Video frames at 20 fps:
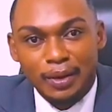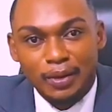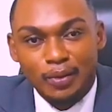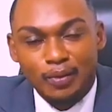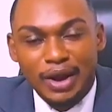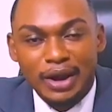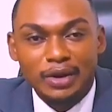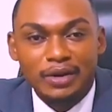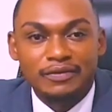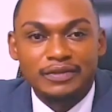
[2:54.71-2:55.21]

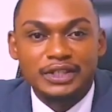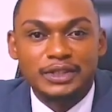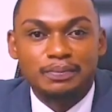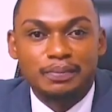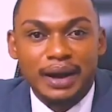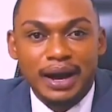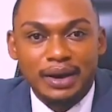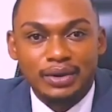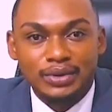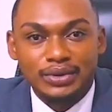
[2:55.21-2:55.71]
one of the
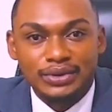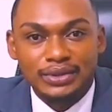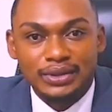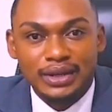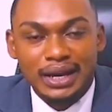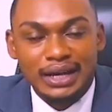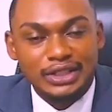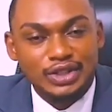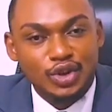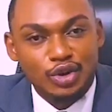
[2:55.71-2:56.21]
spouse
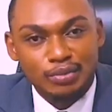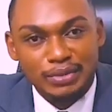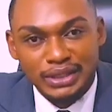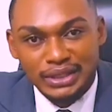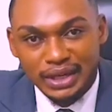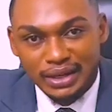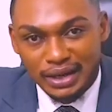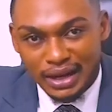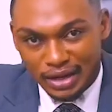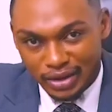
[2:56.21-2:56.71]
has
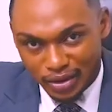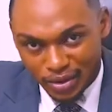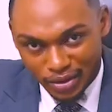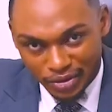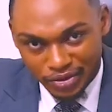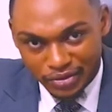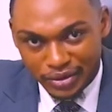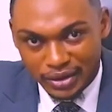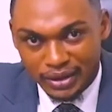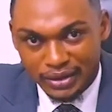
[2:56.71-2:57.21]
committed
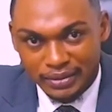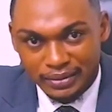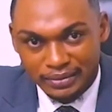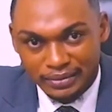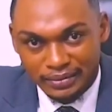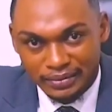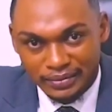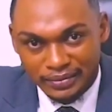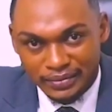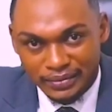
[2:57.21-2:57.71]
adultery.
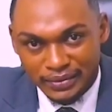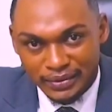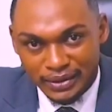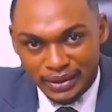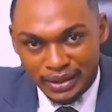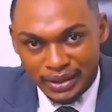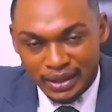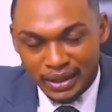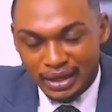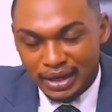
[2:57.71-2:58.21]

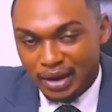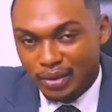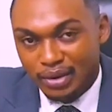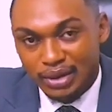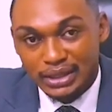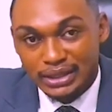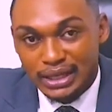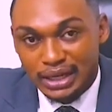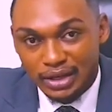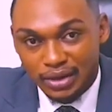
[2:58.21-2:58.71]
Now, what
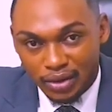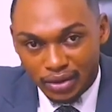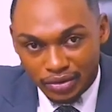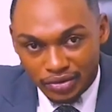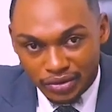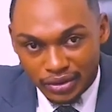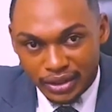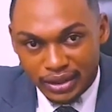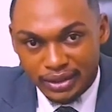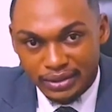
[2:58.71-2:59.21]
is
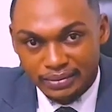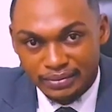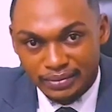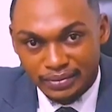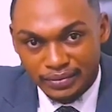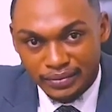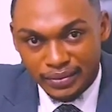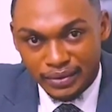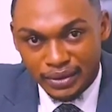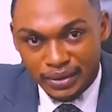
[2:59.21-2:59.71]
adultery?
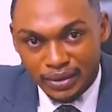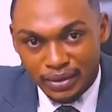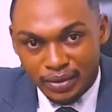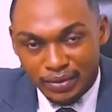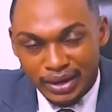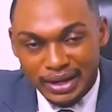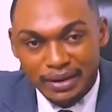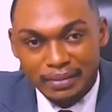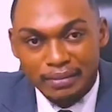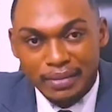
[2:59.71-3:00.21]

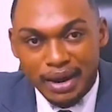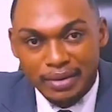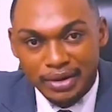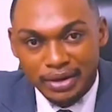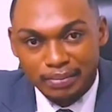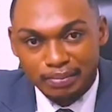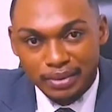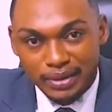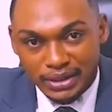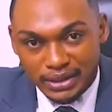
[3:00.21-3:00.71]
When a
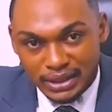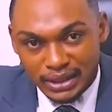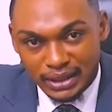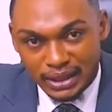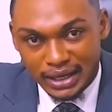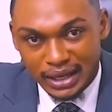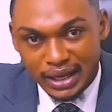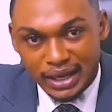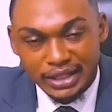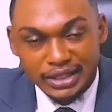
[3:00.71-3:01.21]
married person
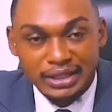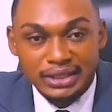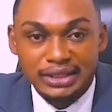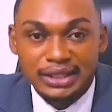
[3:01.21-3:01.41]
engages in